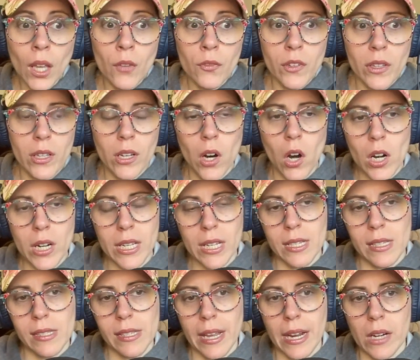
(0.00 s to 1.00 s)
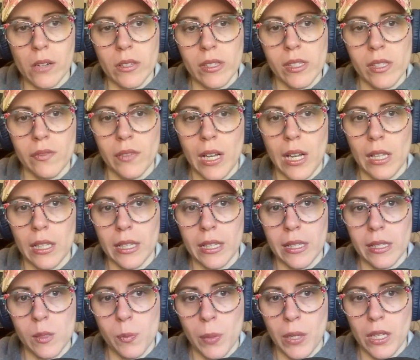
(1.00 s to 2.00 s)
For the Guardians, Aaron Civale
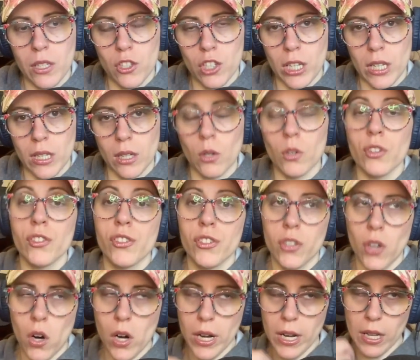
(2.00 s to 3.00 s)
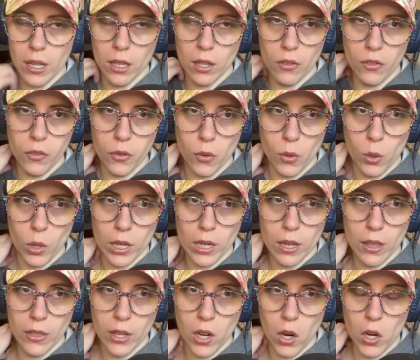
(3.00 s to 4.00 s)
is pitching or starting for
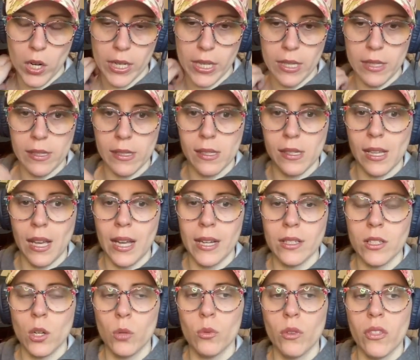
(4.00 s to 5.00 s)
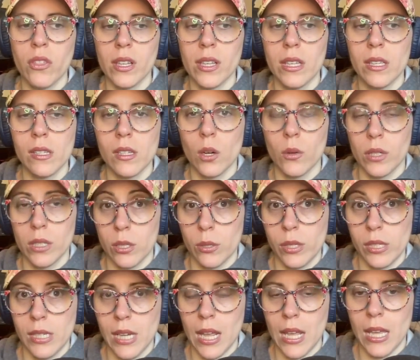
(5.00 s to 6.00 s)
the Guardians. I don't think he's going to
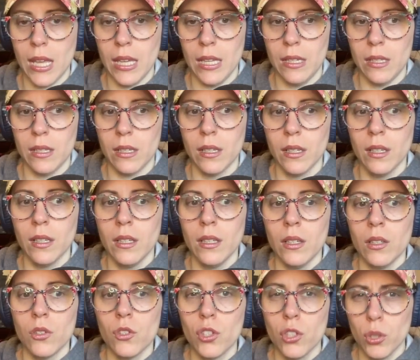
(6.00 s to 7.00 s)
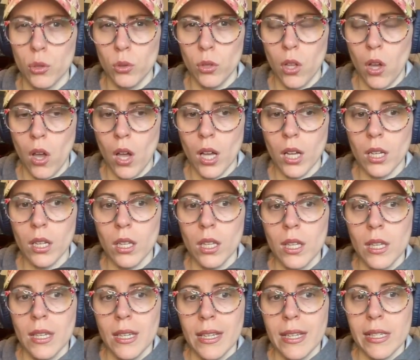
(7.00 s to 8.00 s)
stay in too long.
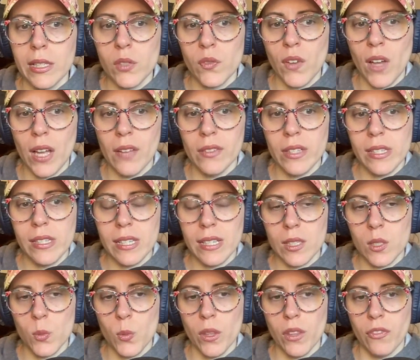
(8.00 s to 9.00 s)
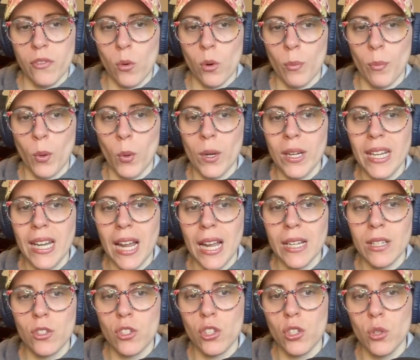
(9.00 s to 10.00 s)
He's 5-6 with a
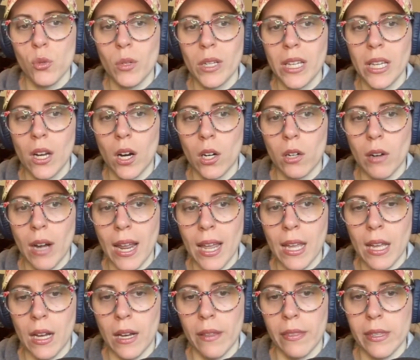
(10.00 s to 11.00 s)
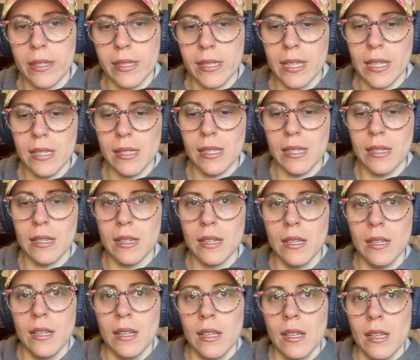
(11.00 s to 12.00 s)
4.92 ERA on the season.